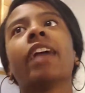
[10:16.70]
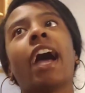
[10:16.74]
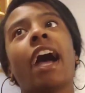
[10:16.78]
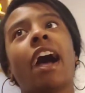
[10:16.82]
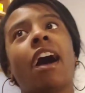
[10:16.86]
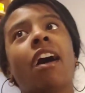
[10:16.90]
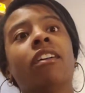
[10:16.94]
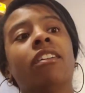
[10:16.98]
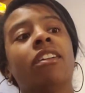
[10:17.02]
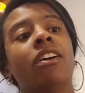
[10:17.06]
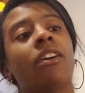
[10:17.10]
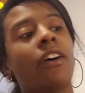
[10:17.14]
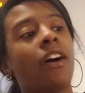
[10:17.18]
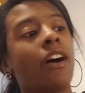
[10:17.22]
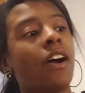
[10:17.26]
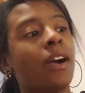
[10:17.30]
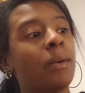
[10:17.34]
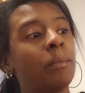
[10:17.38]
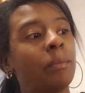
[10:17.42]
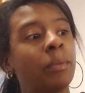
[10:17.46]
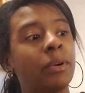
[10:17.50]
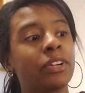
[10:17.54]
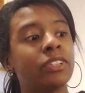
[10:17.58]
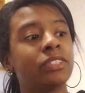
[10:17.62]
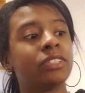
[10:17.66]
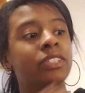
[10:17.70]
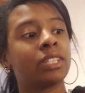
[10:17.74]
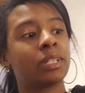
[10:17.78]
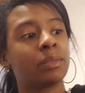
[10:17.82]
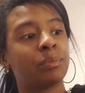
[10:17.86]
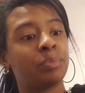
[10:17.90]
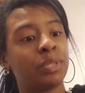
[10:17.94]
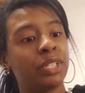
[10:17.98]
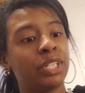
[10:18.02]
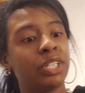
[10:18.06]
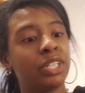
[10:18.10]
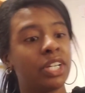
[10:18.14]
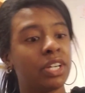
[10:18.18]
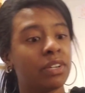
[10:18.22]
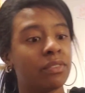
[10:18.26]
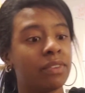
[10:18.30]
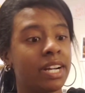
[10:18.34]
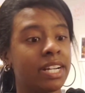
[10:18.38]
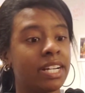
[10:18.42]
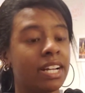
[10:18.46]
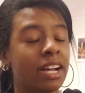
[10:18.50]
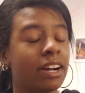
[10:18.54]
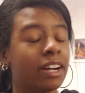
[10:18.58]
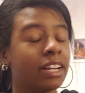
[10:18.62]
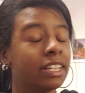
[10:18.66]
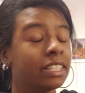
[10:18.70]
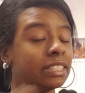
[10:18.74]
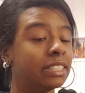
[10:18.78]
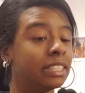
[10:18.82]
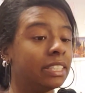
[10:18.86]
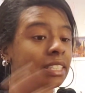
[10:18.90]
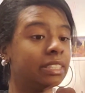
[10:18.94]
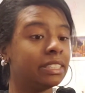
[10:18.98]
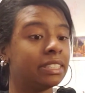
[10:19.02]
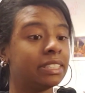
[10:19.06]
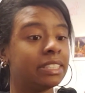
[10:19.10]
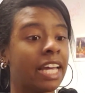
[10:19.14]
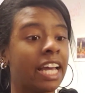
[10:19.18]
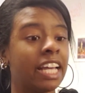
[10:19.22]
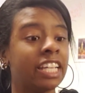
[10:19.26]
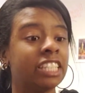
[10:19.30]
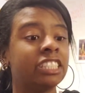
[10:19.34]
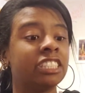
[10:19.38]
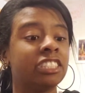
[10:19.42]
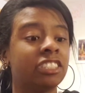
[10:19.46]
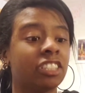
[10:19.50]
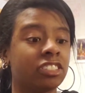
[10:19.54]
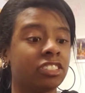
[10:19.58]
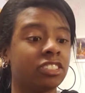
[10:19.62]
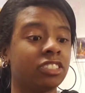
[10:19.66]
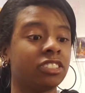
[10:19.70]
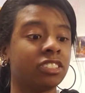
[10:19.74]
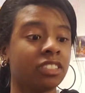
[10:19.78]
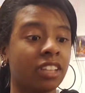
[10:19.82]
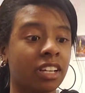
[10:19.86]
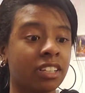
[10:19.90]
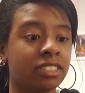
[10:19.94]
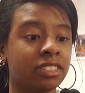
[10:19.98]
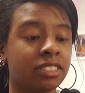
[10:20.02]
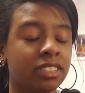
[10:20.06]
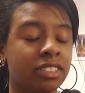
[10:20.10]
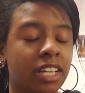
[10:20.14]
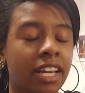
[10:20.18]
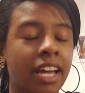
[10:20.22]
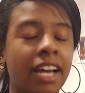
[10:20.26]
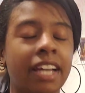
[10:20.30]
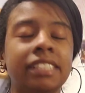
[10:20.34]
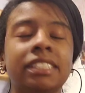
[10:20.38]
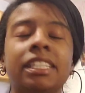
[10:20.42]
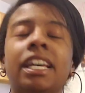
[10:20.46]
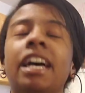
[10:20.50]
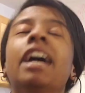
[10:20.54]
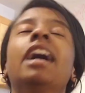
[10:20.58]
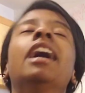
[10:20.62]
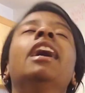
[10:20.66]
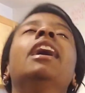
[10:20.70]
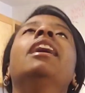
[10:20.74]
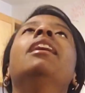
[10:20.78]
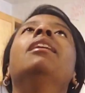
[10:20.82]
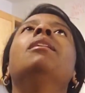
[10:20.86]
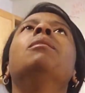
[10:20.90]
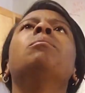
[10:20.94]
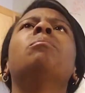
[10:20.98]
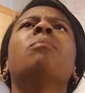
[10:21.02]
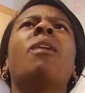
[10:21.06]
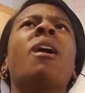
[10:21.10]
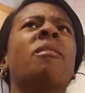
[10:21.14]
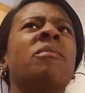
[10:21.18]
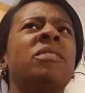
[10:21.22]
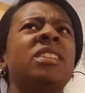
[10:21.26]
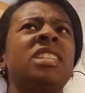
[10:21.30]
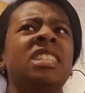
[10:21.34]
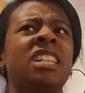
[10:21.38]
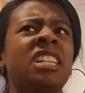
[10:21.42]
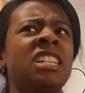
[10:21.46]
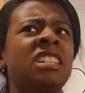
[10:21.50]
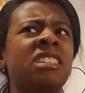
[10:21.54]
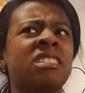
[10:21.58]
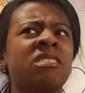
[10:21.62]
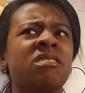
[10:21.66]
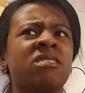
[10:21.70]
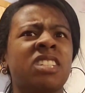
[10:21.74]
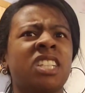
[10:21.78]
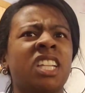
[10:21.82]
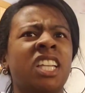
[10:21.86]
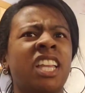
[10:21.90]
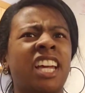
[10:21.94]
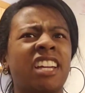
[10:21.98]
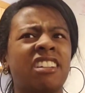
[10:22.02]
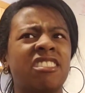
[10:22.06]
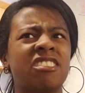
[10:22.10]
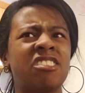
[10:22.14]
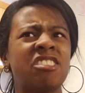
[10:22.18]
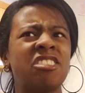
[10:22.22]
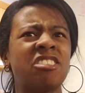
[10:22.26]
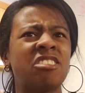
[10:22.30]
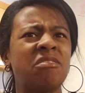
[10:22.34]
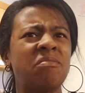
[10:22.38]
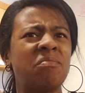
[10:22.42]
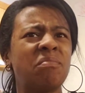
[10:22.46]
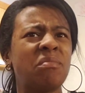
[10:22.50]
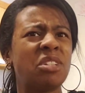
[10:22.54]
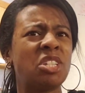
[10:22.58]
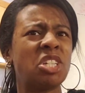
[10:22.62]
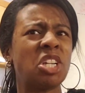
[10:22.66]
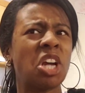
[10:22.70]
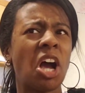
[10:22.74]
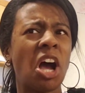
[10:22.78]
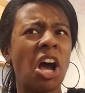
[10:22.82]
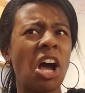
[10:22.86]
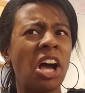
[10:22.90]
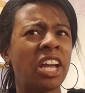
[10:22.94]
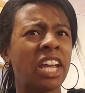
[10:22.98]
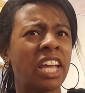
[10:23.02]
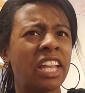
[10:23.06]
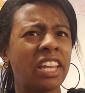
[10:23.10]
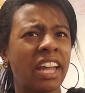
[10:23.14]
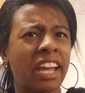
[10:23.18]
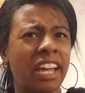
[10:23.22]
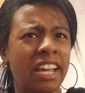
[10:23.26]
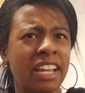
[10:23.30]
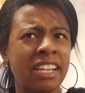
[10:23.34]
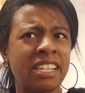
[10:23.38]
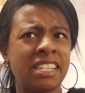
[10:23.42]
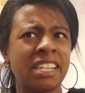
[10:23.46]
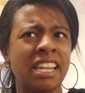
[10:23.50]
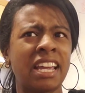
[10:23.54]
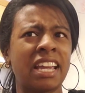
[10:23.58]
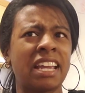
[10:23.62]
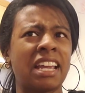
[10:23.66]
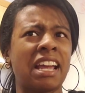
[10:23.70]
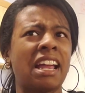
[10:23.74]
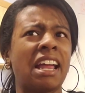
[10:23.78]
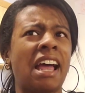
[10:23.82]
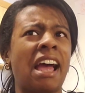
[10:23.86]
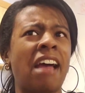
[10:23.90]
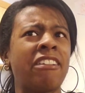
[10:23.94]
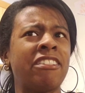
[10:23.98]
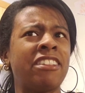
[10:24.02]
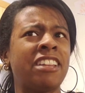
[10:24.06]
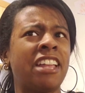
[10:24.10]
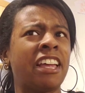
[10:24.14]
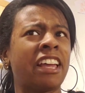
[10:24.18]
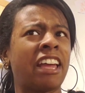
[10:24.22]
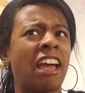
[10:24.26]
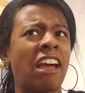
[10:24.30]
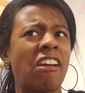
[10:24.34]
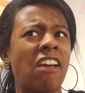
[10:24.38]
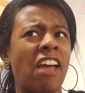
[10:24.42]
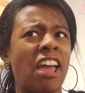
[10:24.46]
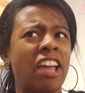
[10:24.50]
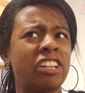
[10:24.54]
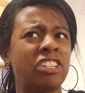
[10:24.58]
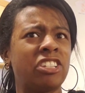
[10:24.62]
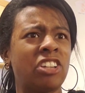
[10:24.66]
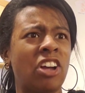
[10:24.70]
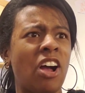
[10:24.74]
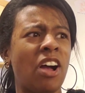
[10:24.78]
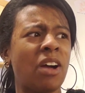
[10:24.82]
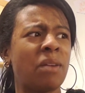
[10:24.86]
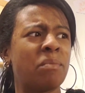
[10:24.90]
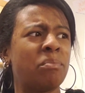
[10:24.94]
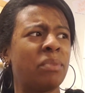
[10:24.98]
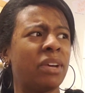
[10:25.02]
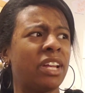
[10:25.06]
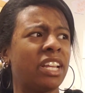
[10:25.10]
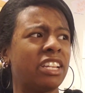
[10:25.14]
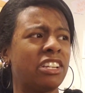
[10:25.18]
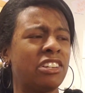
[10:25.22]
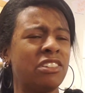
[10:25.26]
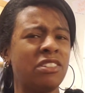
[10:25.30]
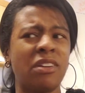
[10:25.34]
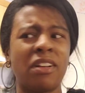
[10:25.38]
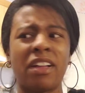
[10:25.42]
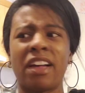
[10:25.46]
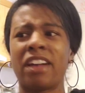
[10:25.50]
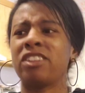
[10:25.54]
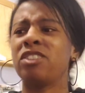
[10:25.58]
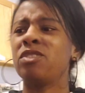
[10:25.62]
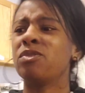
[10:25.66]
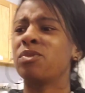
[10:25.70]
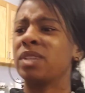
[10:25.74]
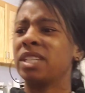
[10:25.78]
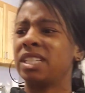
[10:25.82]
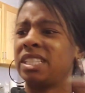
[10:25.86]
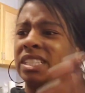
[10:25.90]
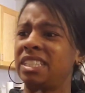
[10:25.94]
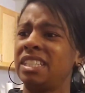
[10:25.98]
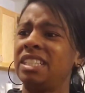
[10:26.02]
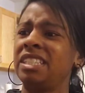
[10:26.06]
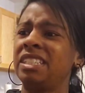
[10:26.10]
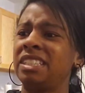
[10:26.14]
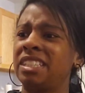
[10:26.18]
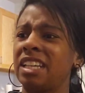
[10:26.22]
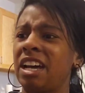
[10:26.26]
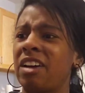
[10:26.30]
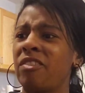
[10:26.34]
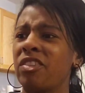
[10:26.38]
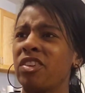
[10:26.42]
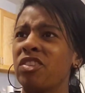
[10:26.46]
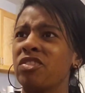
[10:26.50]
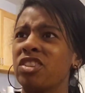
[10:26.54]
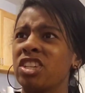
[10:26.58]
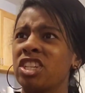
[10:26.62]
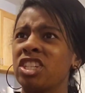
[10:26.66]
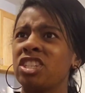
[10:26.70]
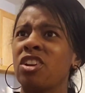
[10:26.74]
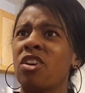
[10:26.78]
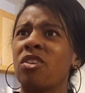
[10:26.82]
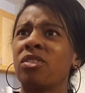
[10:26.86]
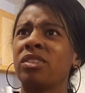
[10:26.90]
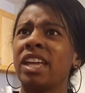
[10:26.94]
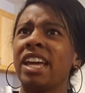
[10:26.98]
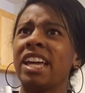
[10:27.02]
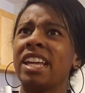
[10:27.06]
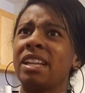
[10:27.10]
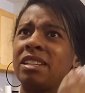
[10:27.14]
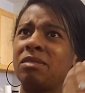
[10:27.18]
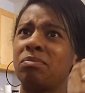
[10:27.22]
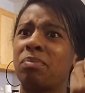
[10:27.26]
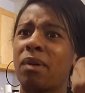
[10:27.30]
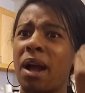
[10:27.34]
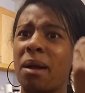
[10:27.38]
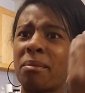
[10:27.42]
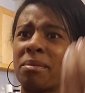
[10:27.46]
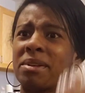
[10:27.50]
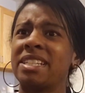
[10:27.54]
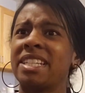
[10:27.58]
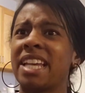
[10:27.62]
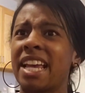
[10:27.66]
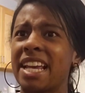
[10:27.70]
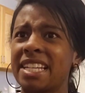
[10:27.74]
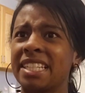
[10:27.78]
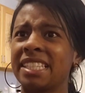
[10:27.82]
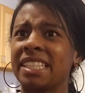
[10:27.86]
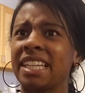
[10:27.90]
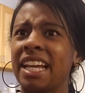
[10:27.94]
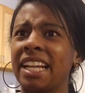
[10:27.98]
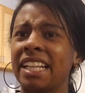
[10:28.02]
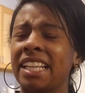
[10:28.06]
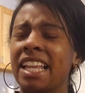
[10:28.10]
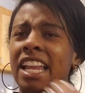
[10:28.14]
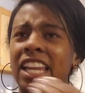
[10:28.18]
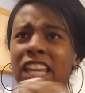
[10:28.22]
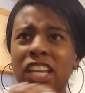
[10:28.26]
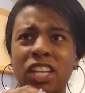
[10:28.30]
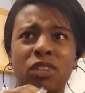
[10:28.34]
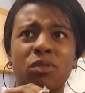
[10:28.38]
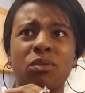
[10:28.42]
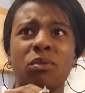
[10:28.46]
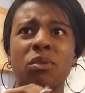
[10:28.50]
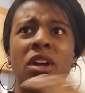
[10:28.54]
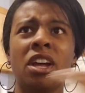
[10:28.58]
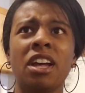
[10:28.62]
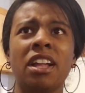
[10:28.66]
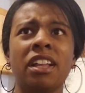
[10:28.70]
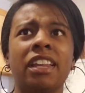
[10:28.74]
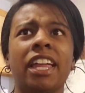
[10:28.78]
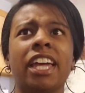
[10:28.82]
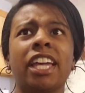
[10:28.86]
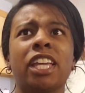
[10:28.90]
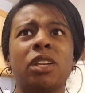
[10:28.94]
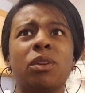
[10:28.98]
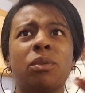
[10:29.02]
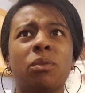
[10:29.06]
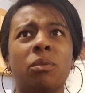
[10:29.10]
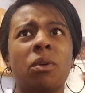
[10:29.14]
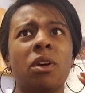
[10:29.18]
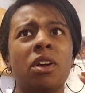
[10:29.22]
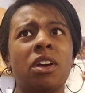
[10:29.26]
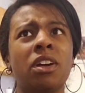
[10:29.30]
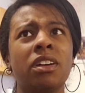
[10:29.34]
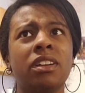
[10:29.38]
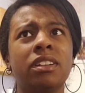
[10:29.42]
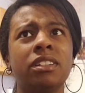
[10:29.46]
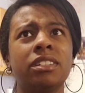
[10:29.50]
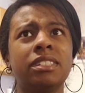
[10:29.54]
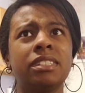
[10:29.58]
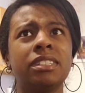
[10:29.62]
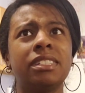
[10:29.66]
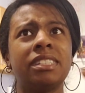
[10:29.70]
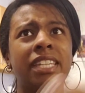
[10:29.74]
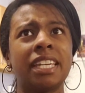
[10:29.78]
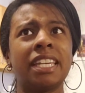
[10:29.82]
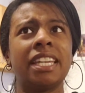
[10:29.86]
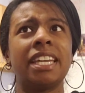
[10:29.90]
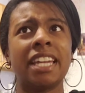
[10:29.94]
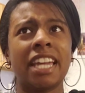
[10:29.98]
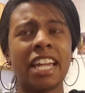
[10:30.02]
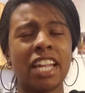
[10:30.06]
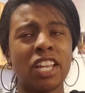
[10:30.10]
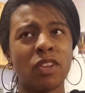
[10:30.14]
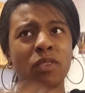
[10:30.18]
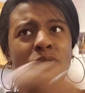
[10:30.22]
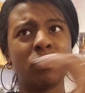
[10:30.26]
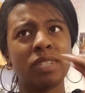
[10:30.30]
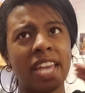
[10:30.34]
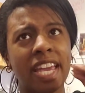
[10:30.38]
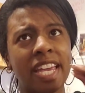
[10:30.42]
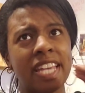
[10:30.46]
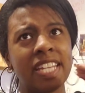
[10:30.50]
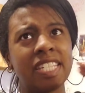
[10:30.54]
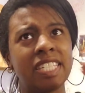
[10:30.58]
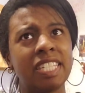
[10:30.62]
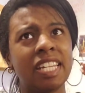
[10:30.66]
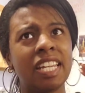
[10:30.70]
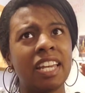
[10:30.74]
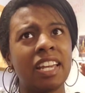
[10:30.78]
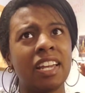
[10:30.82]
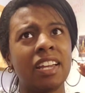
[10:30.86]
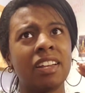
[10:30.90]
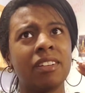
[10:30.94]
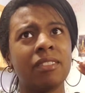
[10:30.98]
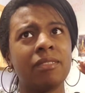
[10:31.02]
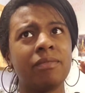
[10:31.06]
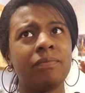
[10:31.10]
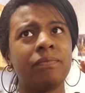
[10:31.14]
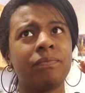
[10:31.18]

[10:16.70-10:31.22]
I don't know, Heartbreak's looking pretty good right now, because these taste disgusting. I said, Mom, this tastes like really, like, chalky-like, and it's like, it's not like I ate chalk, but you know how you can see some and you just know that it probably tastes like that, like you see it and you taste it,